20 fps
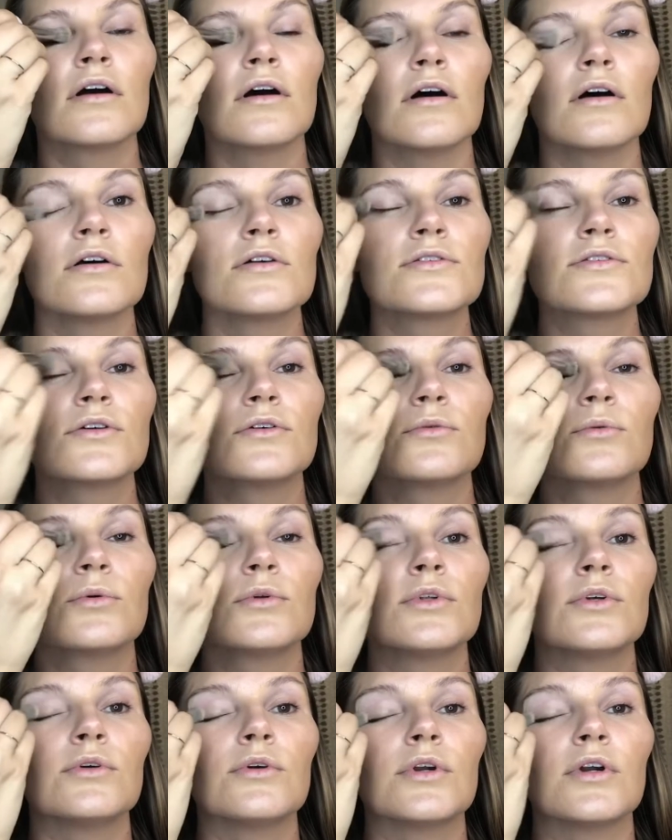Also,
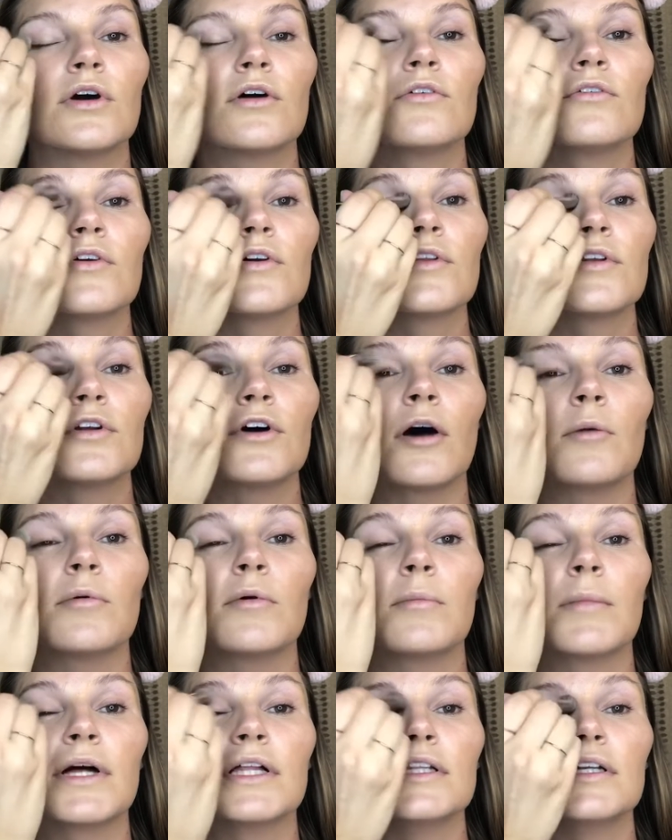we'll do it over the top
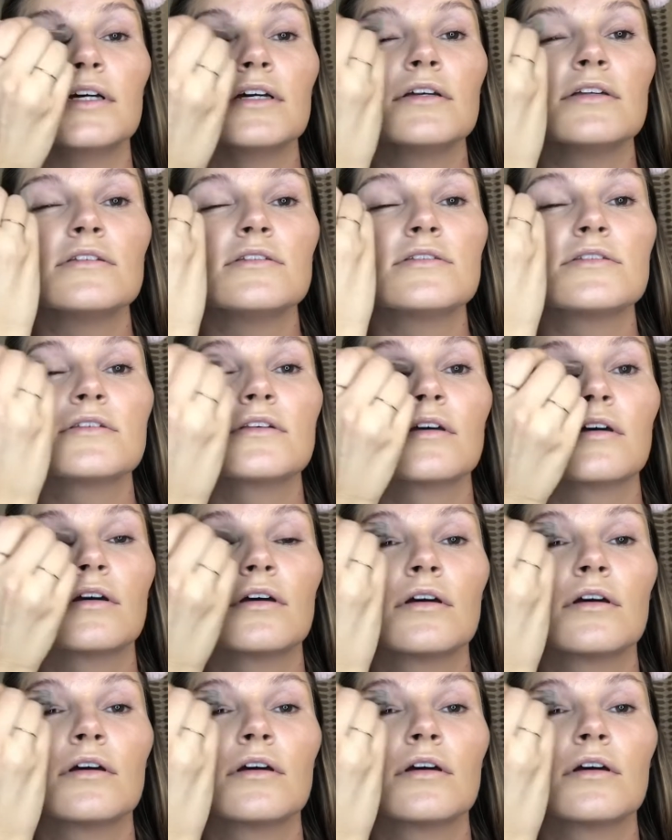of my lids.